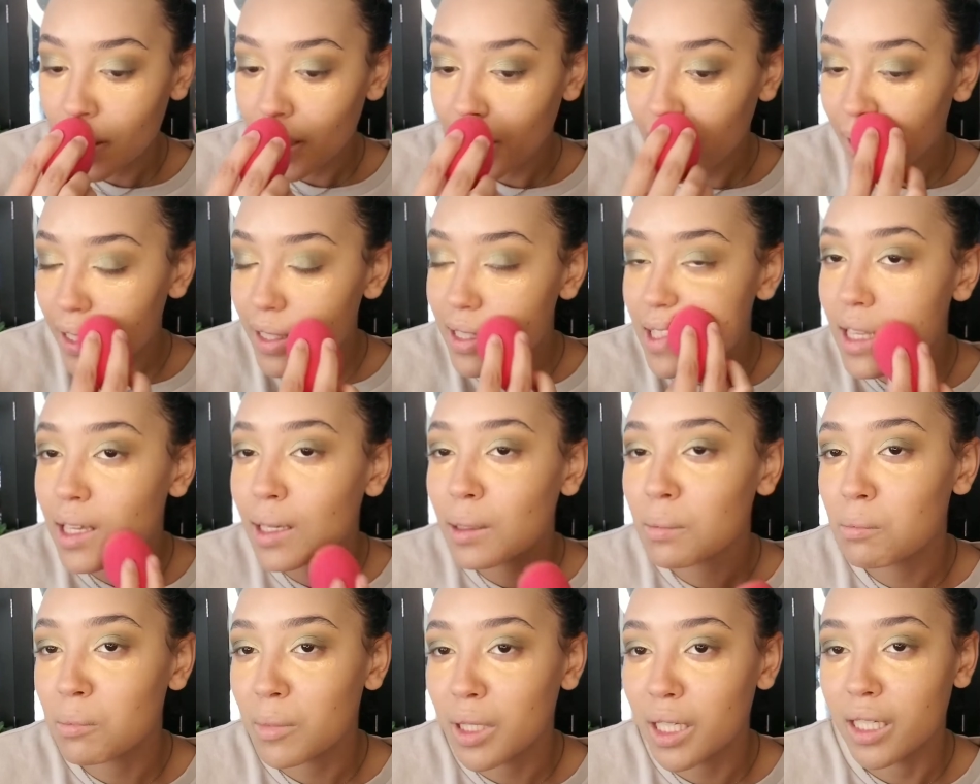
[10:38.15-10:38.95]
It's like
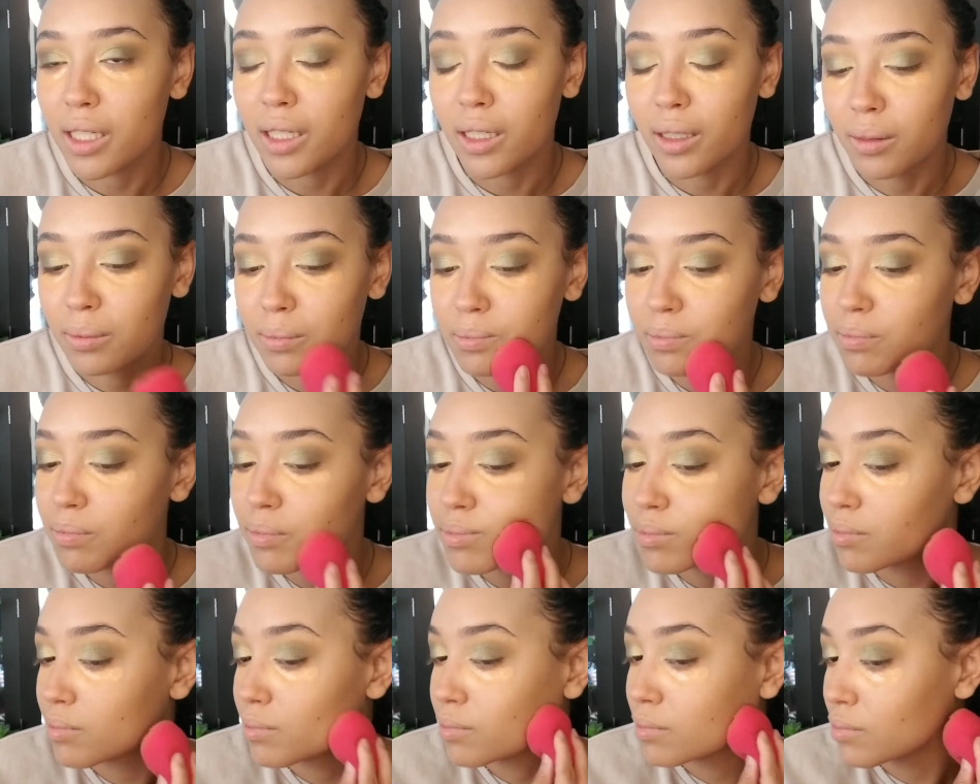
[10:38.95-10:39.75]
medium,
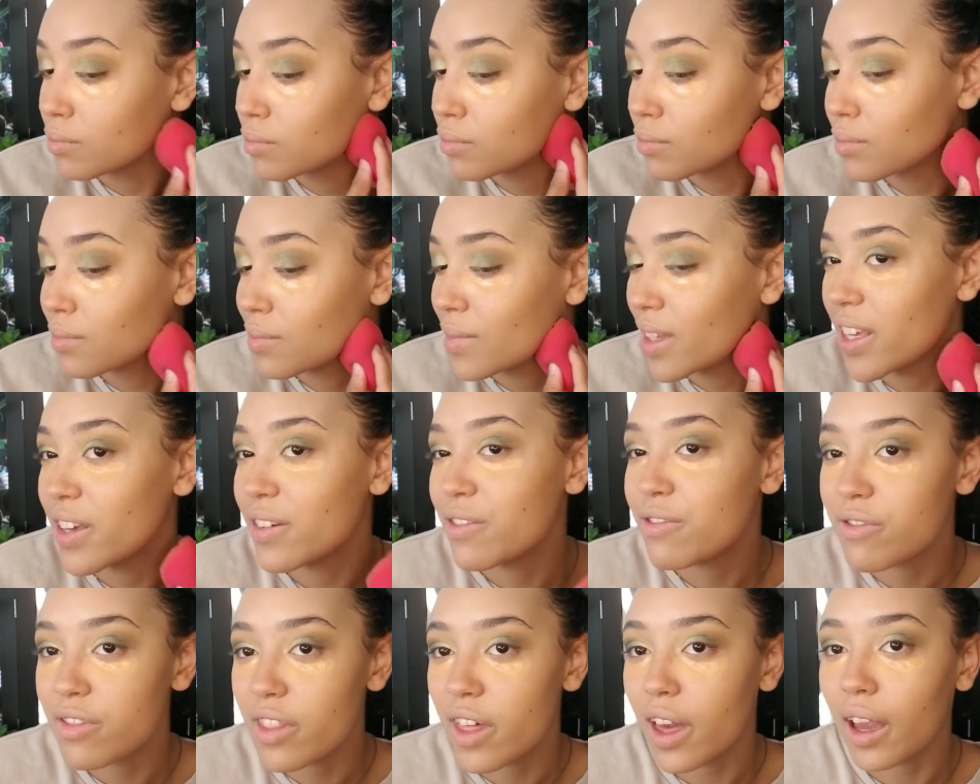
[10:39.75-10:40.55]

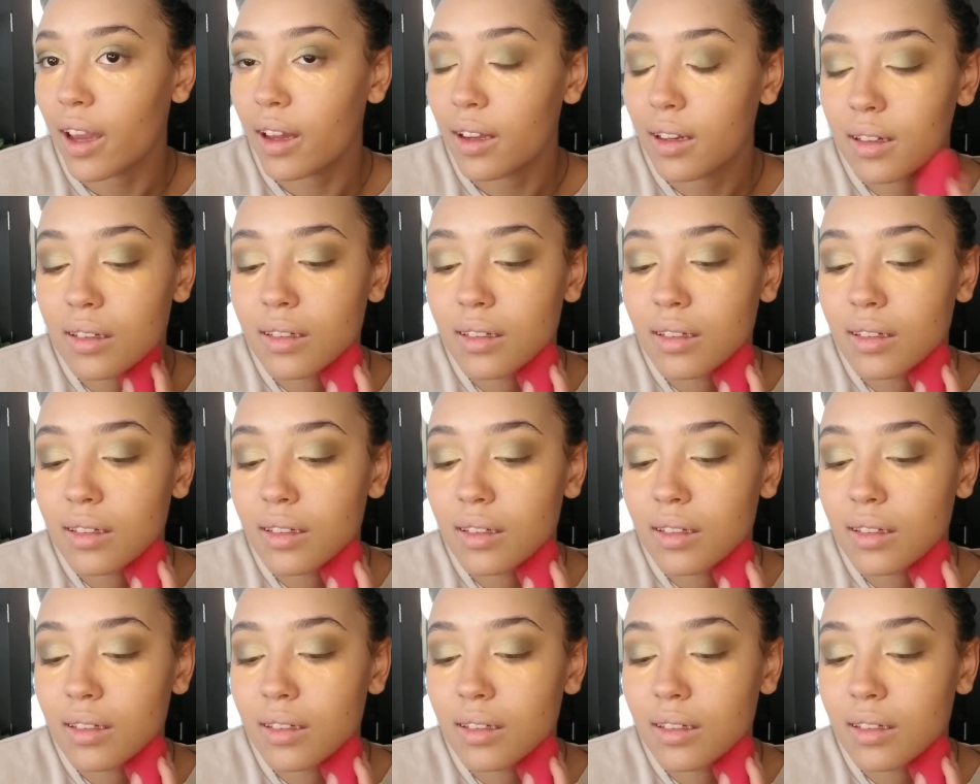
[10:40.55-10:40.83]
if that.